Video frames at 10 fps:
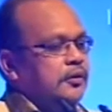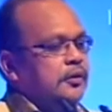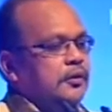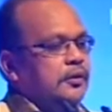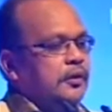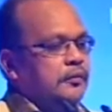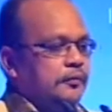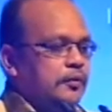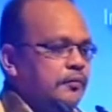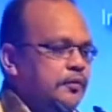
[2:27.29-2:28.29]

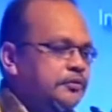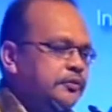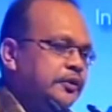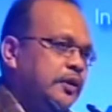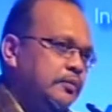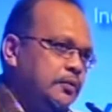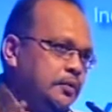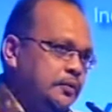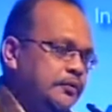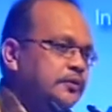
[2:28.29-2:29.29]
Of course, today I
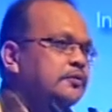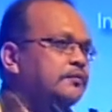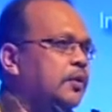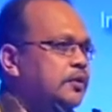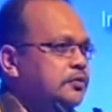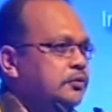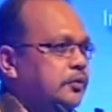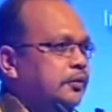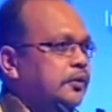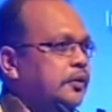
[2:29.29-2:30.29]
will just focus
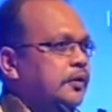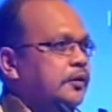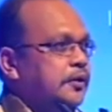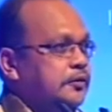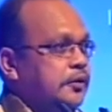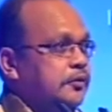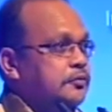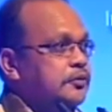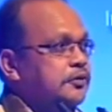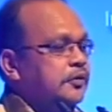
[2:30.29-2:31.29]
on data
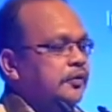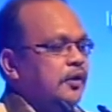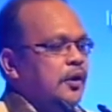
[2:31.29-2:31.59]
acquisition.